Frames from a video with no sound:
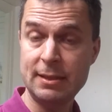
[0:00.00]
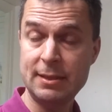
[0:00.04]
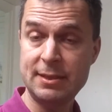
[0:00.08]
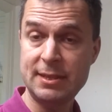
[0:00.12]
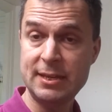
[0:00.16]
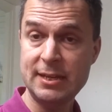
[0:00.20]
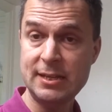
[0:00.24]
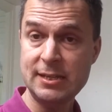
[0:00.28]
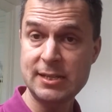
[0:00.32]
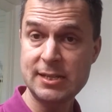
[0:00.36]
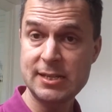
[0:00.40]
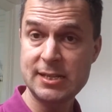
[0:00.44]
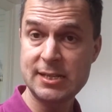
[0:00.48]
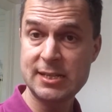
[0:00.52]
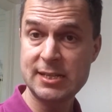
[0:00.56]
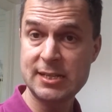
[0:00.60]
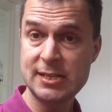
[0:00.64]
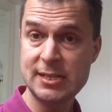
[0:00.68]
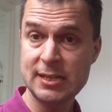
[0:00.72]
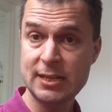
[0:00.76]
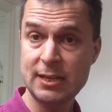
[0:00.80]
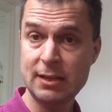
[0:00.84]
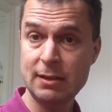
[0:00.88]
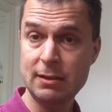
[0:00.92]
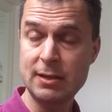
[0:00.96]

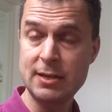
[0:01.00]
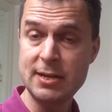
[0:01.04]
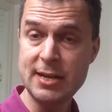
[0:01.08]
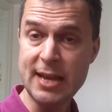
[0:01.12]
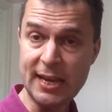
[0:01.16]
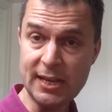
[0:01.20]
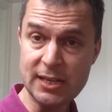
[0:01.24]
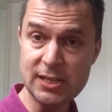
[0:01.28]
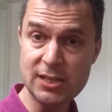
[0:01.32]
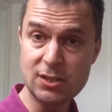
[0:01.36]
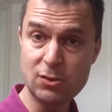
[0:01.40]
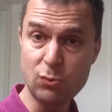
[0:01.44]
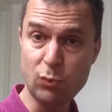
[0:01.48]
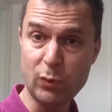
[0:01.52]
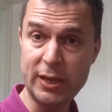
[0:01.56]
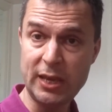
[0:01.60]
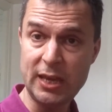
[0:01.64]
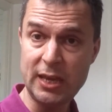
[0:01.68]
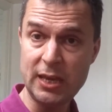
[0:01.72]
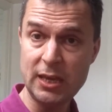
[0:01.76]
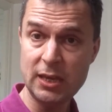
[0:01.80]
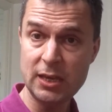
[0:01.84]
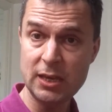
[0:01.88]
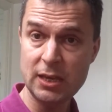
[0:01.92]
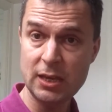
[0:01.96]
This next
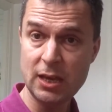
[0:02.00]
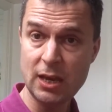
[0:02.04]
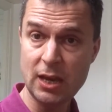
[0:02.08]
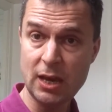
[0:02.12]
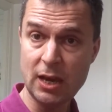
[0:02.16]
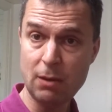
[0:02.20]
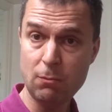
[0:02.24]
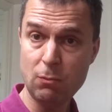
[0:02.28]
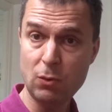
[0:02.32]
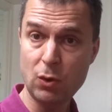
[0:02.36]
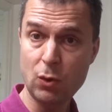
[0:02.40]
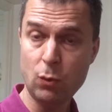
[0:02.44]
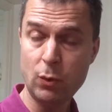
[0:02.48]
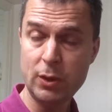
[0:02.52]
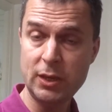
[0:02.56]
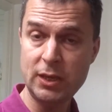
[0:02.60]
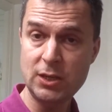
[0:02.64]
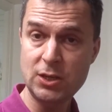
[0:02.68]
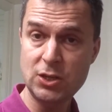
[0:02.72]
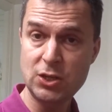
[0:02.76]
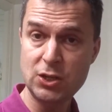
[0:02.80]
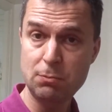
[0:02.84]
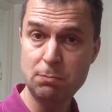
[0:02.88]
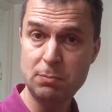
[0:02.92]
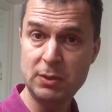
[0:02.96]
week, I'm
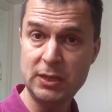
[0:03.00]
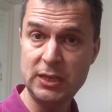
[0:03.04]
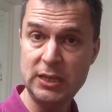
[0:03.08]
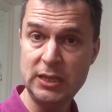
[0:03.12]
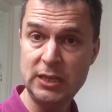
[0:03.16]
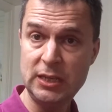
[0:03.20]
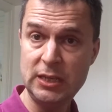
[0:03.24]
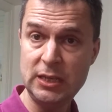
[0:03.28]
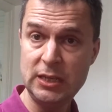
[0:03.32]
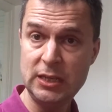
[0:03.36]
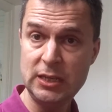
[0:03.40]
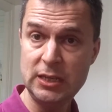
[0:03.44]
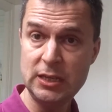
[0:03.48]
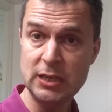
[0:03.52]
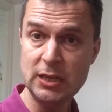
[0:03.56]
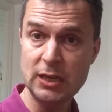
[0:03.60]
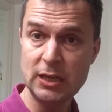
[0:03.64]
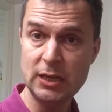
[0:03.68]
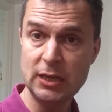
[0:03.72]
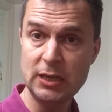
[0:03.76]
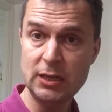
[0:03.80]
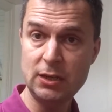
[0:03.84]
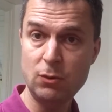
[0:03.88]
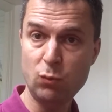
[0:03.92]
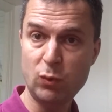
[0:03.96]
going to
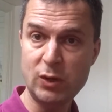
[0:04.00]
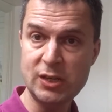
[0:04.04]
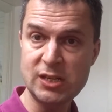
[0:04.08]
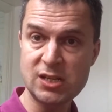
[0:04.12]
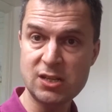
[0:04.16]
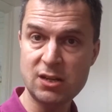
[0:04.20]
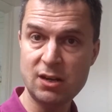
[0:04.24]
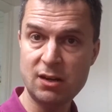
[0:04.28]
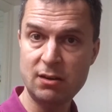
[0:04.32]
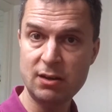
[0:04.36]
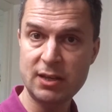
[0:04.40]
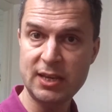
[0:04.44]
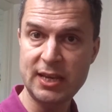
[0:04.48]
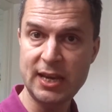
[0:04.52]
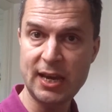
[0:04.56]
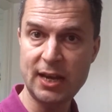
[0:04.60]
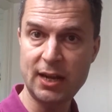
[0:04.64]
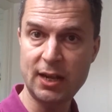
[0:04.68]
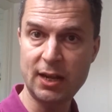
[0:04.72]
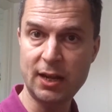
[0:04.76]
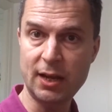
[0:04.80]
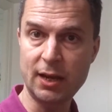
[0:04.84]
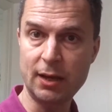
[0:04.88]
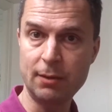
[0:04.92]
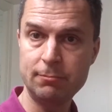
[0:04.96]
be in Whistler,
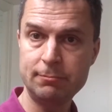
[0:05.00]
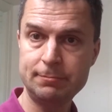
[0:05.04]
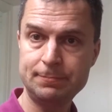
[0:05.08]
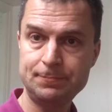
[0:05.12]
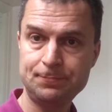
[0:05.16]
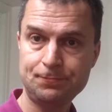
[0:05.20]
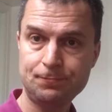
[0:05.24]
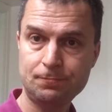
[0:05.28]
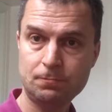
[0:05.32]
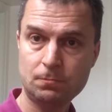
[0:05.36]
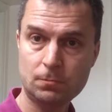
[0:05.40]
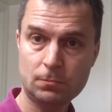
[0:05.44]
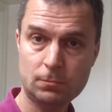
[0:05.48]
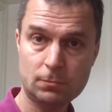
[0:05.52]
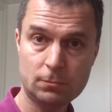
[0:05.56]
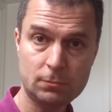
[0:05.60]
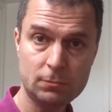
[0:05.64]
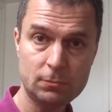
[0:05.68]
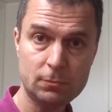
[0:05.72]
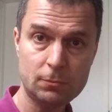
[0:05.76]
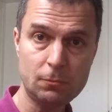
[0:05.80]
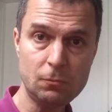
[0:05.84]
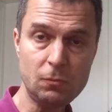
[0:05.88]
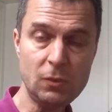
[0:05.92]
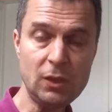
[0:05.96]
Canada,
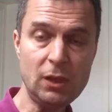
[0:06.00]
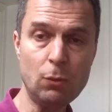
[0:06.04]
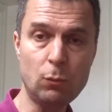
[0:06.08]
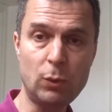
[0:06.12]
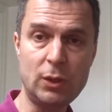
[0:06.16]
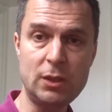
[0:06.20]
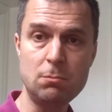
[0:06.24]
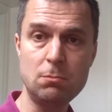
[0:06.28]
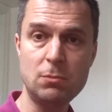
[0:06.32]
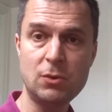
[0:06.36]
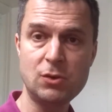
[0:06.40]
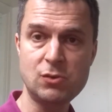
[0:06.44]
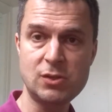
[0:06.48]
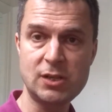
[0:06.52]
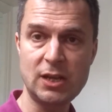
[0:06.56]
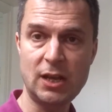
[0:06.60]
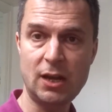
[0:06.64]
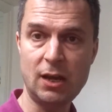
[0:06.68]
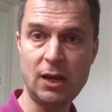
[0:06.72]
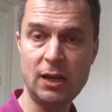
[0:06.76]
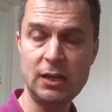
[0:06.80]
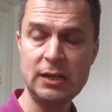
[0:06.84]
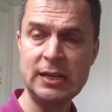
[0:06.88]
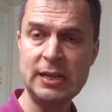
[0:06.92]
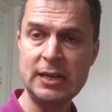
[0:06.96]
with
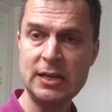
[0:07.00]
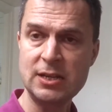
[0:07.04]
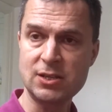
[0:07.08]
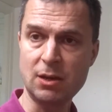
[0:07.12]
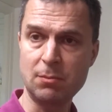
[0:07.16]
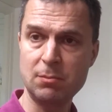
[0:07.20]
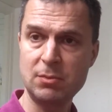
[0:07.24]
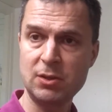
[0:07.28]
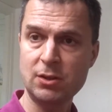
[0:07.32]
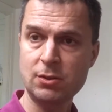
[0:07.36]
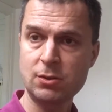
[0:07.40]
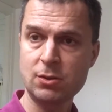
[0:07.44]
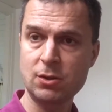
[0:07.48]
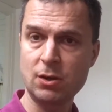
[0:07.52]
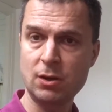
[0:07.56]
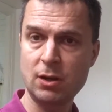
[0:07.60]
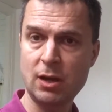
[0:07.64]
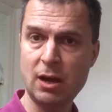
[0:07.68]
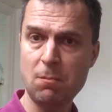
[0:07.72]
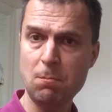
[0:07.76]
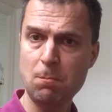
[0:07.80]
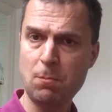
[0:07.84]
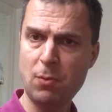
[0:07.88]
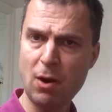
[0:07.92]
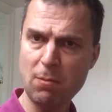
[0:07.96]
Mozilla. So
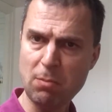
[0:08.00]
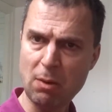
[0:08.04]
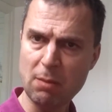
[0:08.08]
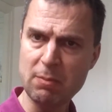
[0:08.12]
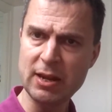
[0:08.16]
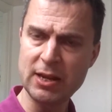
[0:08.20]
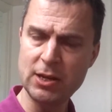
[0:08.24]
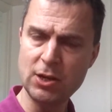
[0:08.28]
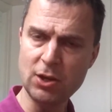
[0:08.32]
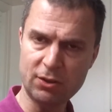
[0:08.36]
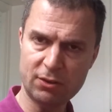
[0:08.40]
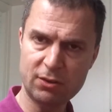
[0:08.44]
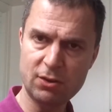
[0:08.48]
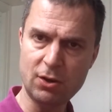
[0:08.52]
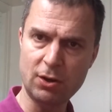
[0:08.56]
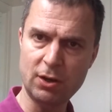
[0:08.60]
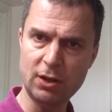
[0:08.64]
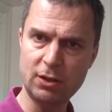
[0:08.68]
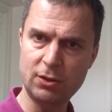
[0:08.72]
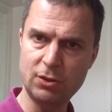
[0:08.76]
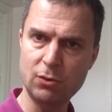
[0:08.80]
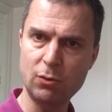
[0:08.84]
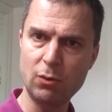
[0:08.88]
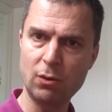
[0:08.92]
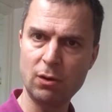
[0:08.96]
I'm probably not
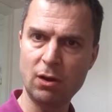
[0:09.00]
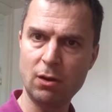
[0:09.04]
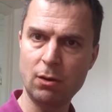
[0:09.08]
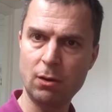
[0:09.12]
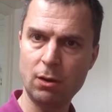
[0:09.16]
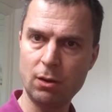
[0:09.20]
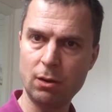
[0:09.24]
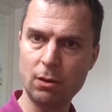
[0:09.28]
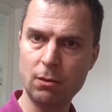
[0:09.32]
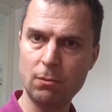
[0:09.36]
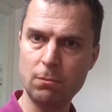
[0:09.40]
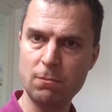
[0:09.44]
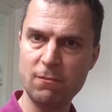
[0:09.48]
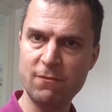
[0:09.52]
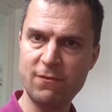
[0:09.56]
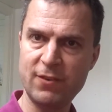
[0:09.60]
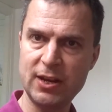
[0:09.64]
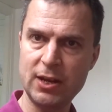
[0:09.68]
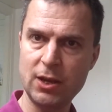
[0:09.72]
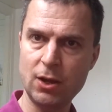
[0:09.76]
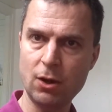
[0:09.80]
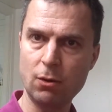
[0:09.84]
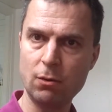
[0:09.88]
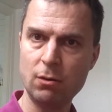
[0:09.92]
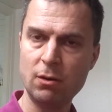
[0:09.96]
gonna do a
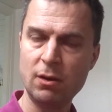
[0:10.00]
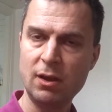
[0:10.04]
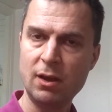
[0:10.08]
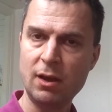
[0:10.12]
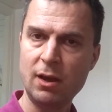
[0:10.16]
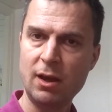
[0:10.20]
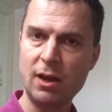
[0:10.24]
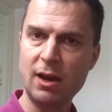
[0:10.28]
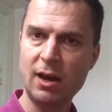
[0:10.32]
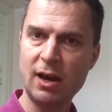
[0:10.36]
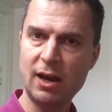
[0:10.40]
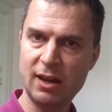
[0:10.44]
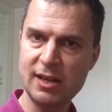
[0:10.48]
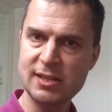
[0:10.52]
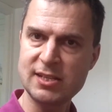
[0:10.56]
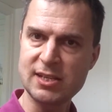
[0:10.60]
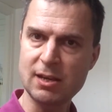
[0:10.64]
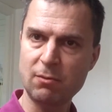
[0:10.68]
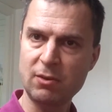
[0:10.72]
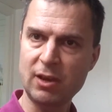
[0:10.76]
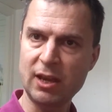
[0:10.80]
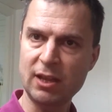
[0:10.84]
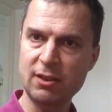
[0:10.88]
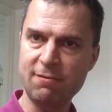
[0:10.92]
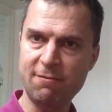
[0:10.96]
video
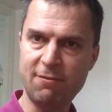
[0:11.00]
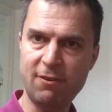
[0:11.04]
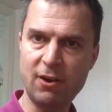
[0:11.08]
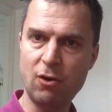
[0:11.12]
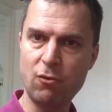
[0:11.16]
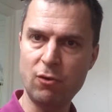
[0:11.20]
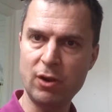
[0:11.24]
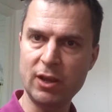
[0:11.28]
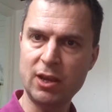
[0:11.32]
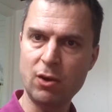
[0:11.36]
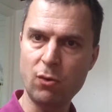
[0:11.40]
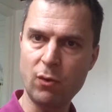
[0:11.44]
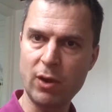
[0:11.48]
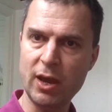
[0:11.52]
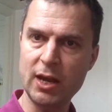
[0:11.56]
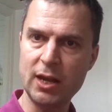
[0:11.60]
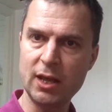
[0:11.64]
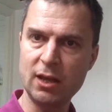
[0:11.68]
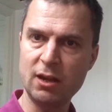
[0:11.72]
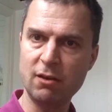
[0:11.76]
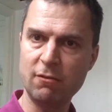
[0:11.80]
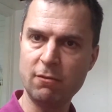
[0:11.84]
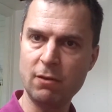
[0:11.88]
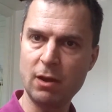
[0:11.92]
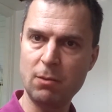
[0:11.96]
unless I get very
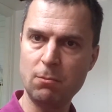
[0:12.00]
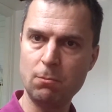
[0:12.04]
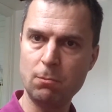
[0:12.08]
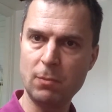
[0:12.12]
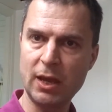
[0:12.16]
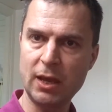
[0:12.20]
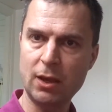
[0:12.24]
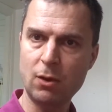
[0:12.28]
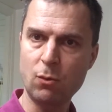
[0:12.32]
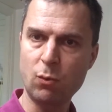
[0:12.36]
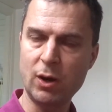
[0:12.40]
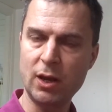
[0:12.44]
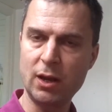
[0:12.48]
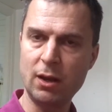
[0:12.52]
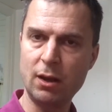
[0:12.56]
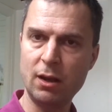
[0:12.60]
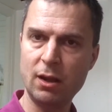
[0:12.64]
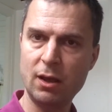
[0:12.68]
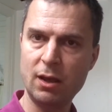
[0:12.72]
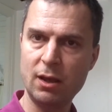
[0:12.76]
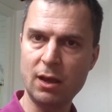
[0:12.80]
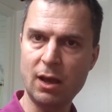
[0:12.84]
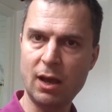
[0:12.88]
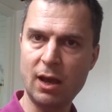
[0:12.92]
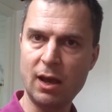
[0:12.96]
creative and make
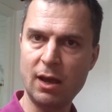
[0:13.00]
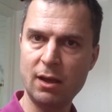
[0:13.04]
one